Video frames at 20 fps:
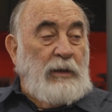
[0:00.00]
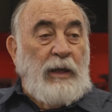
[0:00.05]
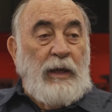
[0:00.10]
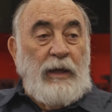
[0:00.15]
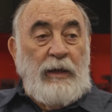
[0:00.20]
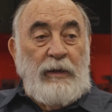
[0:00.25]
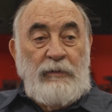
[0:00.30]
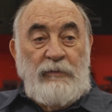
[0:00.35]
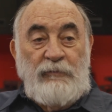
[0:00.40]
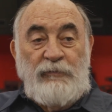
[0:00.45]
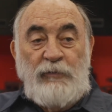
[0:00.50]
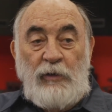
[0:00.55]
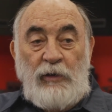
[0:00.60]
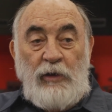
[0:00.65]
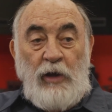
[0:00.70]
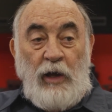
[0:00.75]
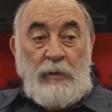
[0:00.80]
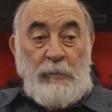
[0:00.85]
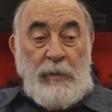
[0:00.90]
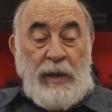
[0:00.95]
The
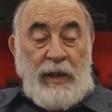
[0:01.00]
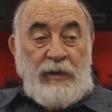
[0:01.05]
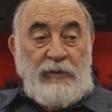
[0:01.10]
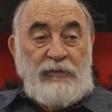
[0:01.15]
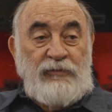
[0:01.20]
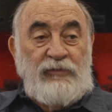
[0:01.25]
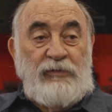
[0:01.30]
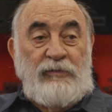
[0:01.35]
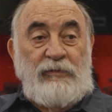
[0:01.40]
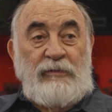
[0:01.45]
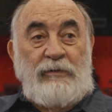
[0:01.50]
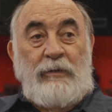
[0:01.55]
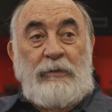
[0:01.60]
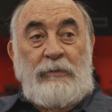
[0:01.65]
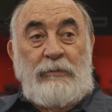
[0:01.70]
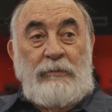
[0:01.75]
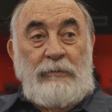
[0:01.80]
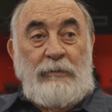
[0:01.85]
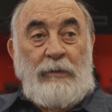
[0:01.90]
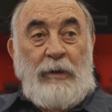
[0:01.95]
fully automatics
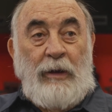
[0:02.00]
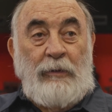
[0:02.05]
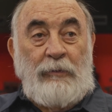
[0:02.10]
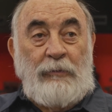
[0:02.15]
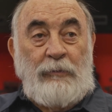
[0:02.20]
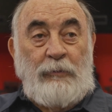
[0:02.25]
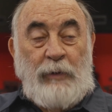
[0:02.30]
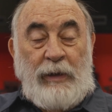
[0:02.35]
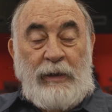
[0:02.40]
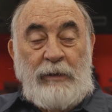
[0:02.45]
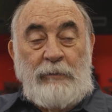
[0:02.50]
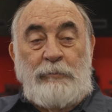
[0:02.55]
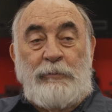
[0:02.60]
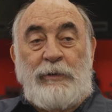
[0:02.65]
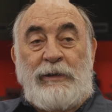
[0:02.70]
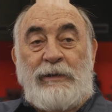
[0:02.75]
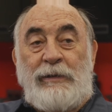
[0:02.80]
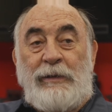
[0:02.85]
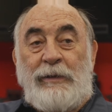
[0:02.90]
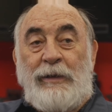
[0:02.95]
are great,
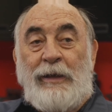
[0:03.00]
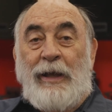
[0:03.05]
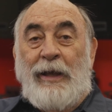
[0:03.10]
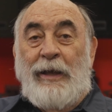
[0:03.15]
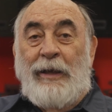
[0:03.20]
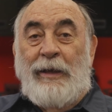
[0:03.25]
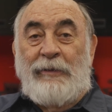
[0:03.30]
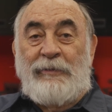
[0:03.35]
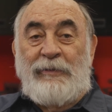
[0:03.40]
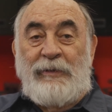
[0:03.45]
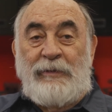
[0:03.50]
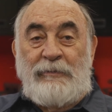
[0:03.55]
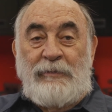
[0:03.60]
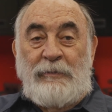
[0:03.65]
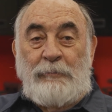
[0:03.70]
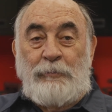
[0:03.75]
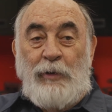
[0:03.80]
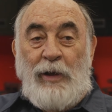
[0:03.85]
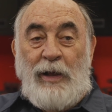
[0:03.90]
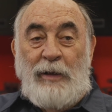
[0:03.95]
but I think
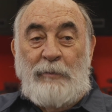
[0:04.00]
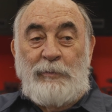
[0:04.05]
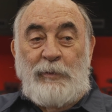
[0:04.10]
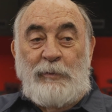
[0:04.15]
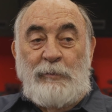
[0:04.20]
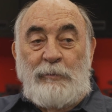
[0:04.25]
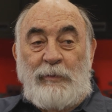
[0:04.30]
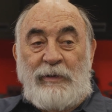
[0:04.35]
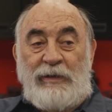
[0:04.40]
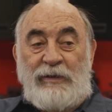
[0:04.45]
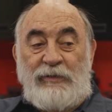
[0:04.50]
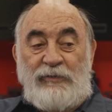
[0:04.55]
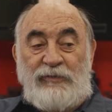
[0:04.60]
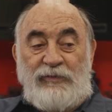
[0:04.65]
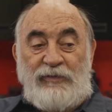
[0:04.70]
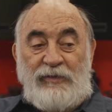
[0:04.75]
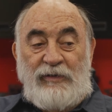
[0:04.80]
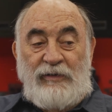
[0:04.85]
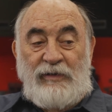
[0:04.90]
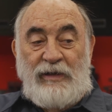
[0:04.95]
the problem
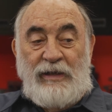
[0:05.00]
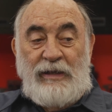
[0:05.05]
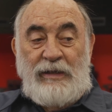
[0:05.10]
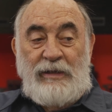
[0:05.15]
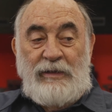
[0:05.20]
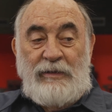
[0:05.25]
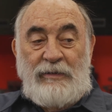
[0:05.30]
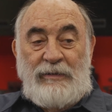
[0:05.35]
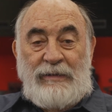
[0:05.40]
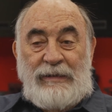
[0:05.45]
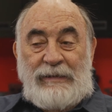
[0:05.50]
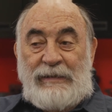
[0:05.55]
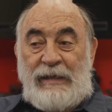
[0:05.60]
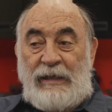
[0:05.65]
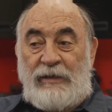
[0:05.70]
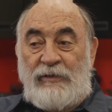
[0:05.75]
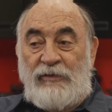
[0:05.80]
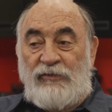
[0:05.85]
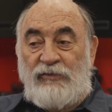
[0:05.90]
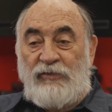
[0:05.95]
is the
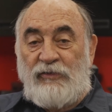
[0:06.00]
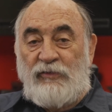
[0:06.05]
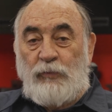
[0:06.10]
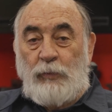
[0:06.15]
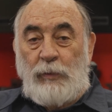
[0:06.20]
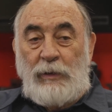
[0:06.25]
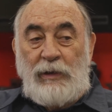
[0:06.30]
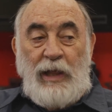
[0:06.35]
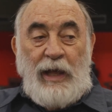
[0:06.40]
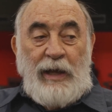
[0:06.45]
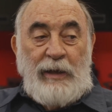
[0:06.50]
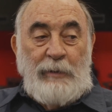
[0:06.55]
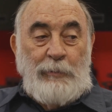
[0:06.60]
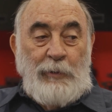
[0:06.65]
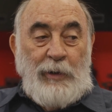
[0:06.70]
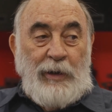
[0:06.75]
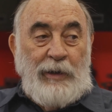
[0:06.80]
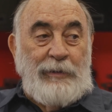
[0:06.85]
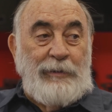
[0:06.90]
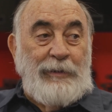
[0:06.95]
technicians rely
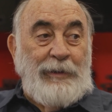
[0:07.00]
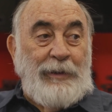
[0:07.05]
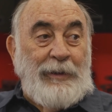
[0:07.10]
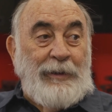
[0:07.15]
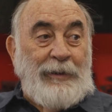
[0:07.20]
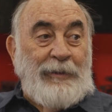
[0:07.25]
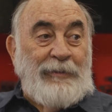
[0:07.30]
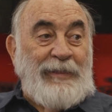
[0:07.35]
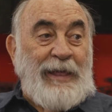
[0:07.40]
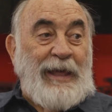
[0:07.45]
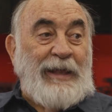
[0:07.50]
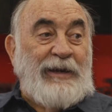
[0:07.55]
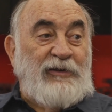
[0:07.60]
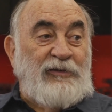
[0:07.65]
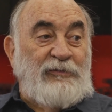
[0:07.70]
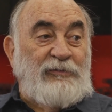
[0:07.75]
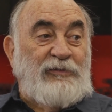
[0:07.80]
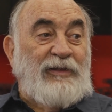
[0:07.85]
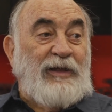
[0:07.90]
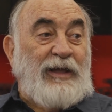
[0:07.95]
upon that
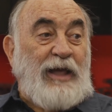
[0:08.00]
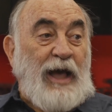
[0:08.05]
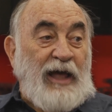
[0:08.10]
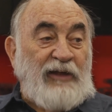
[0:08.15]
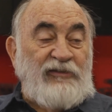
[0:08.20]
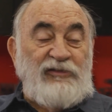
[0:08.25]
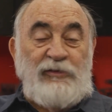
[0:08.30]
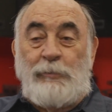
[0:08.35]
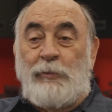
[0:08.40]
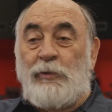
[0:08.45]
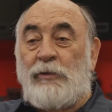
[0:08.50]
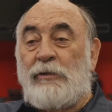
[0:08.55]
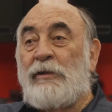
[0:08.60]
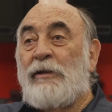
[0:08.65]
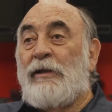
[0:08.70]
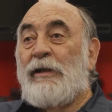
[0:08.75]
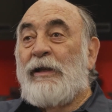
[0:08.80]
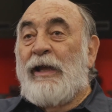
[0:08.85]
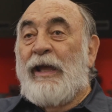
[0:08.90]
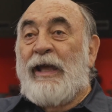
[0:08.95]
as the gospel,
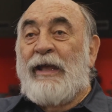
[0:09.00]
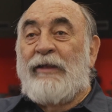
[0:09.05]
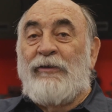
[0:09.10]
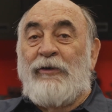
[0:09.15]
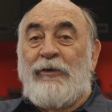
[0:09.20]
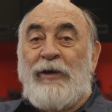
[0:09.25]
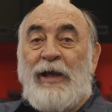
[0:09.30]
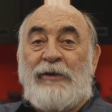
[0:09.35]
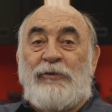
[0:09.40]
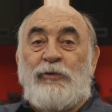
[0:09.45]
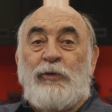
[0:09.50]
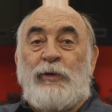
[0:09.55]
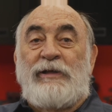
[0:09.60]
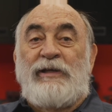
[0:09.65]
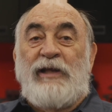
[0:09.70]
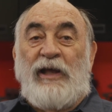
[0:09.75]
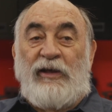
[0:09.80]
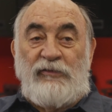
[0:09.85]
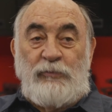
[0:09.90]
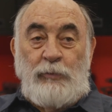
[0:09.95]
and they're not doing
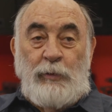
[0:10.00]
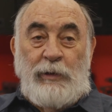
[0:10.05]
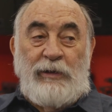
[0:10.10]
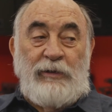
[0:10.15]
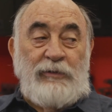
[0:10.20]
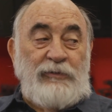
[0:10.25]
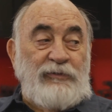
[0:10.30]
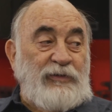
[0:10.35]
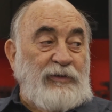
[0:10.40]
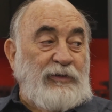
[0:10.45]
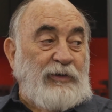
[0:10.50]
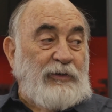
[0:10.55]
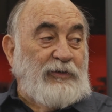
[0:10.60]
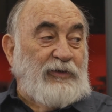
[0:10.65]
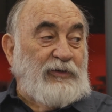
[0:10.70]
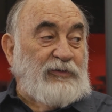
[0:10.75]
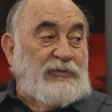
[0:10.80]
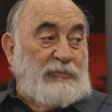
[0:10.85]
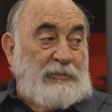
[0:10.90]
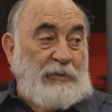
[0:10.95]
test welds, and they're
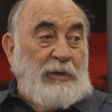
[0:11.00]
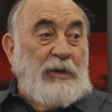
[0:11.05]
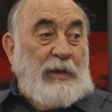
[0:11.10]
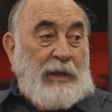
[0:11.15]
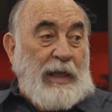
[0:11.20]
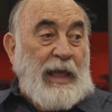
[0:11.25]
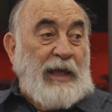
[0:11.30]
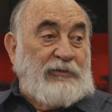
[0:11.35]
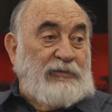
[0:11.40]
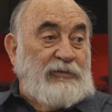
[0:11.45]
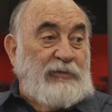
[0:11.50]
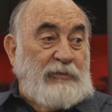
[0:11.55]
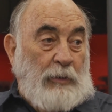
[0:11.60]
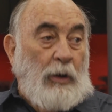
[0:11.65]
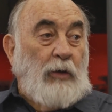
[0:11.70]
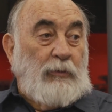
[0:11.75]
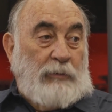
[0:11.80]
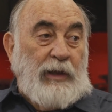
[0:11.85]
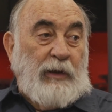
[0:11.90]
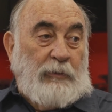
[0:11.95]
just actually,
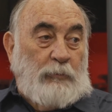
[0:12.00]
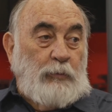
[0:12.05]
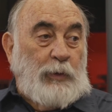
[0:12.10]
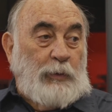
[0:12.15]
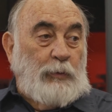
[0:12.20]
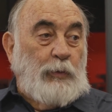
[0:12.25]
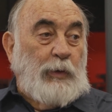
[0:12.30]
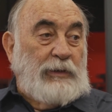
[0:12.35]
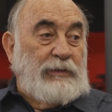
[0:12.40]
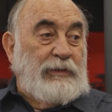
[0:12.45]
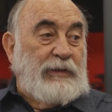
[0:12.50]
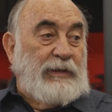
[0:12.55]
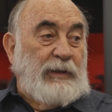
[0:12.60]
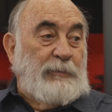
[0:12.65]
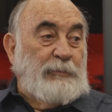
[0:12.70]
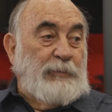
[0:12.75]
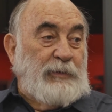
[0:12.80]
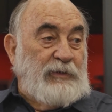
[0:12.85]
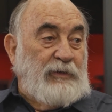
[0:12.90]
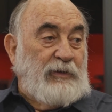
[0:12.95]
oh yeah, we welded
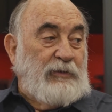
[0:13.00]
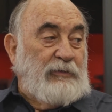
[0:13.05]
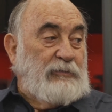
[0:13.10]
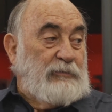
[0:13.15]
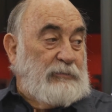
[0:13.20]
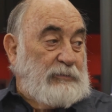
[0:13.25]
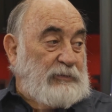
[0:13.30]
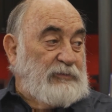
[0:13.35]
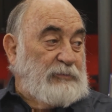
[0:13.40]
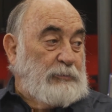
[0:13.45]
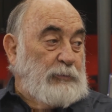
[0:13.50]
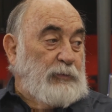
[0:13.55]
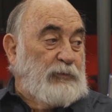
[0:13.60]
up, and they're just